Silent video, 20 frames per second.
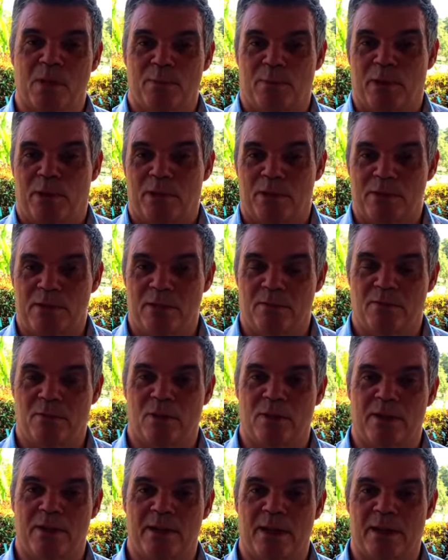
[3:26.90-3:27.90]
because you've
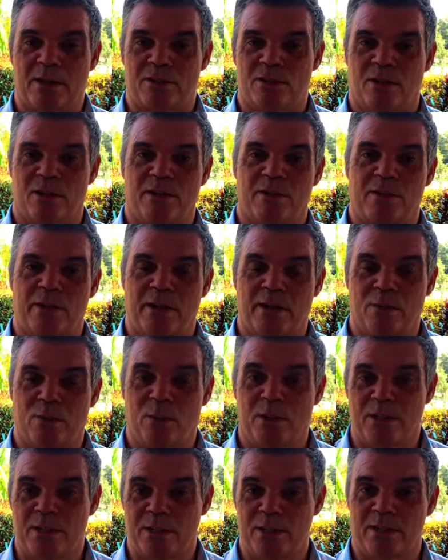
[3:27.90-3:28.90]
got the national grid,
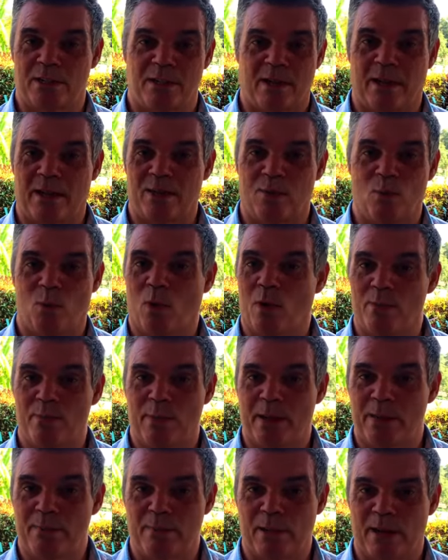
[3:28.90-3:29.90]
which is like one
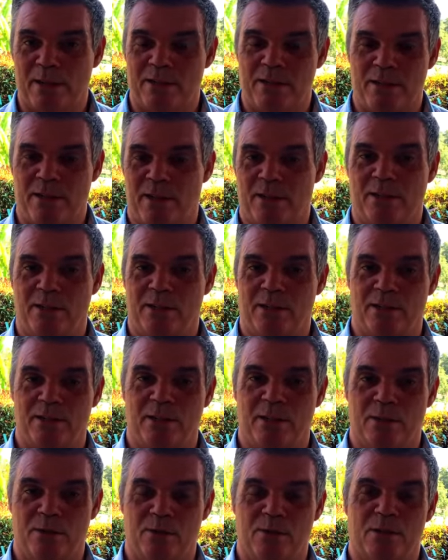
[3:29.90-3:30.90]
big battery that you can
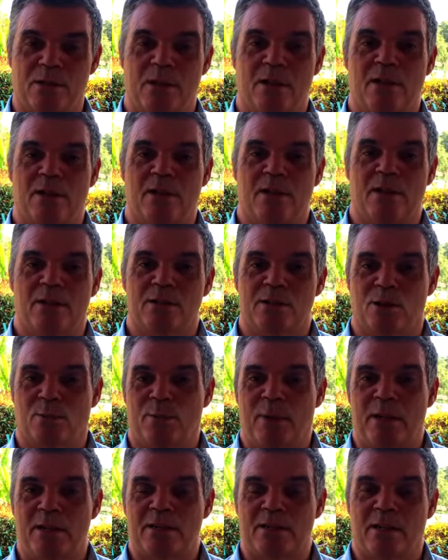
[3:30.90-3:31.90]
use. So
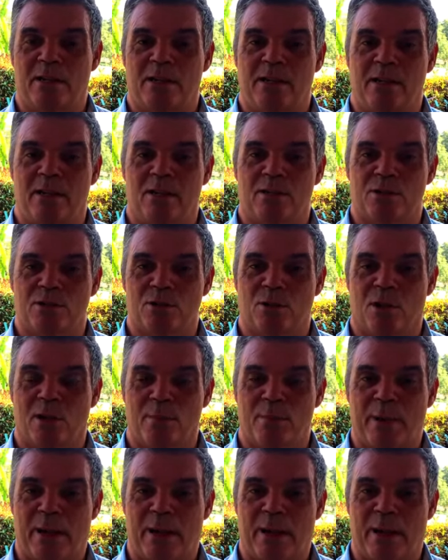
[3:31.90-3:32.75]
basically your solar